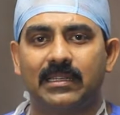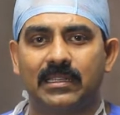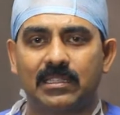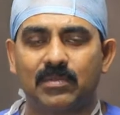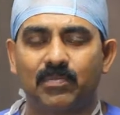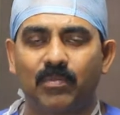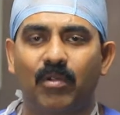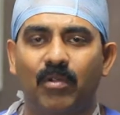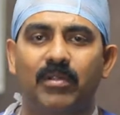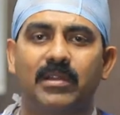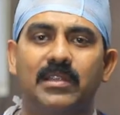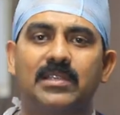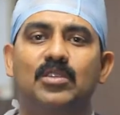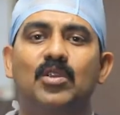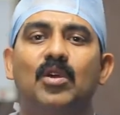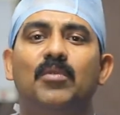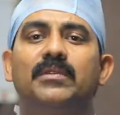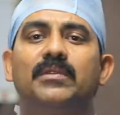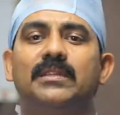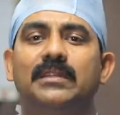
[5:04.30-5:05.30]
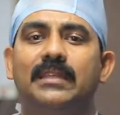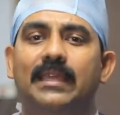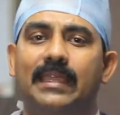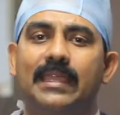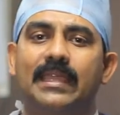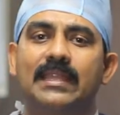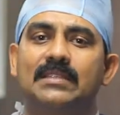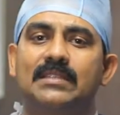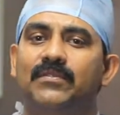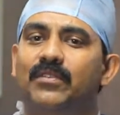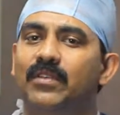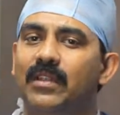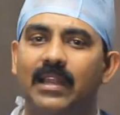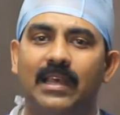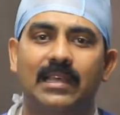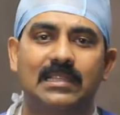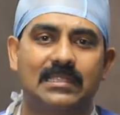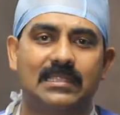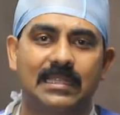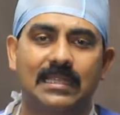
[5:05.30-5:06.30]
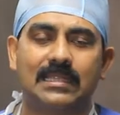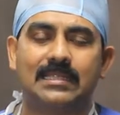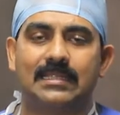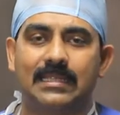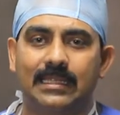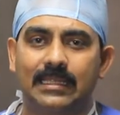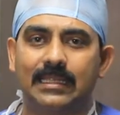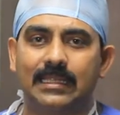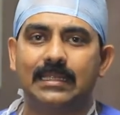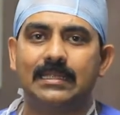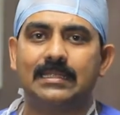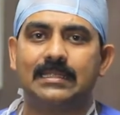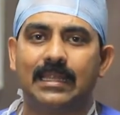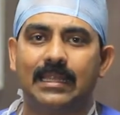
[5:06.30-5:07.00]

has progressed over the decades for the last 60 years,